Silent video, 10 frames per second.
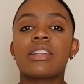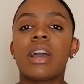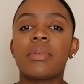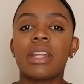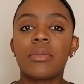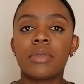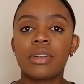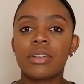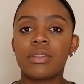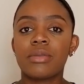and not being able to
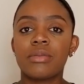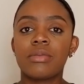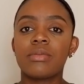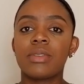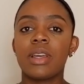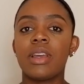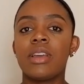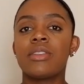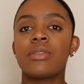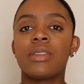do
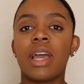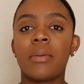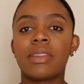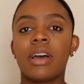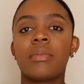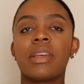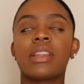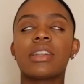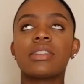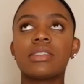that without being
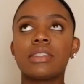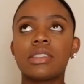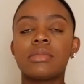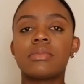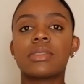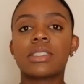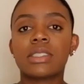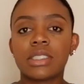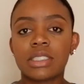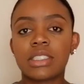like, oh my
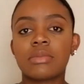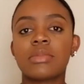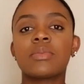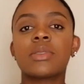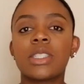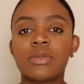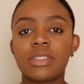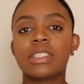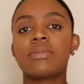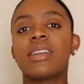god, my
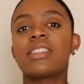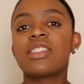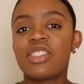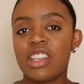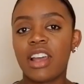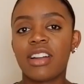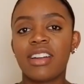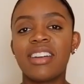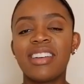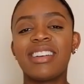pelvis is about to shatter.
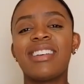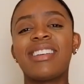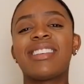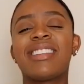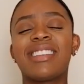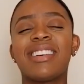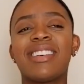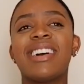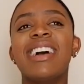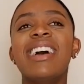
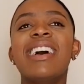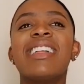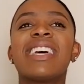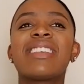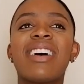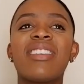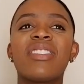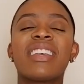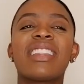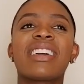So that's probably
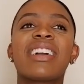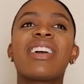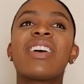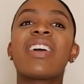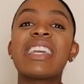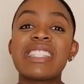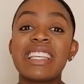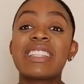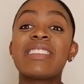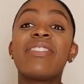been the
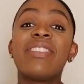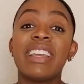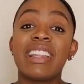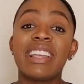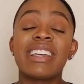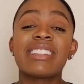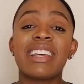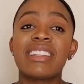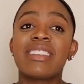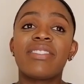craziest feeling, because
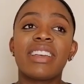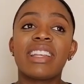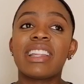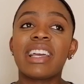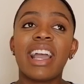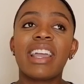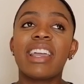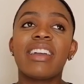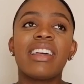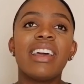that's a feeling like I
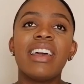can't